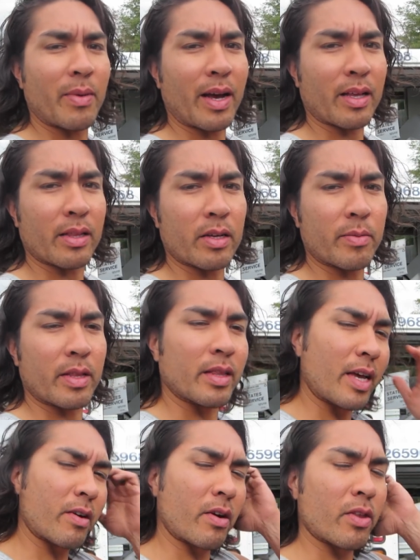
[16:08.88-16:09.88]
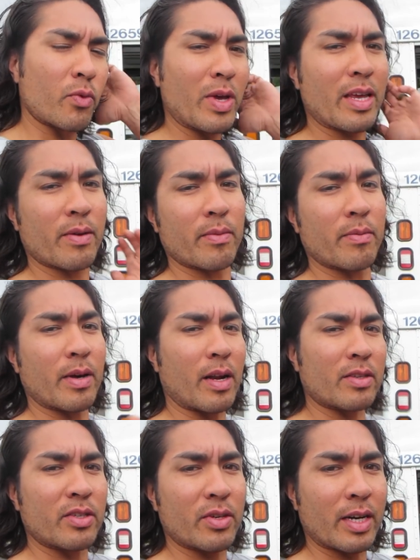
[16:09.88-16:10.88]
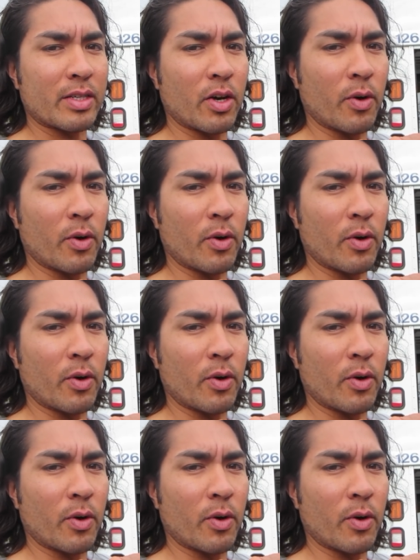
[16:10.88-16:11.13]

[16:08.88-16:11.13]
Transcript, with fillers: Mike a little bit later on in the week, but I'll see you guys